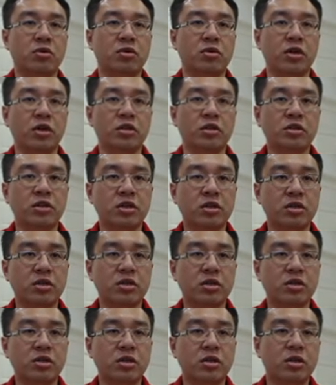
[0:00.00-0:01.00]
h8,
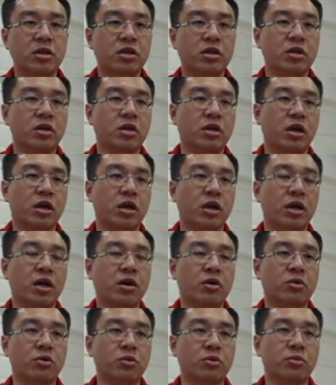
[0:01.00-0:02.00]
and
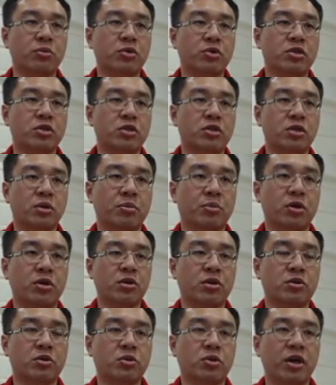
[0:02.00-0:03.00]
now you push the
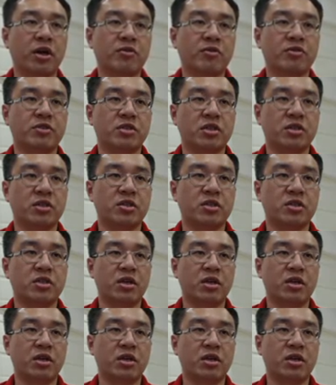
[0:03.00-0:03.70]
pawn to f6,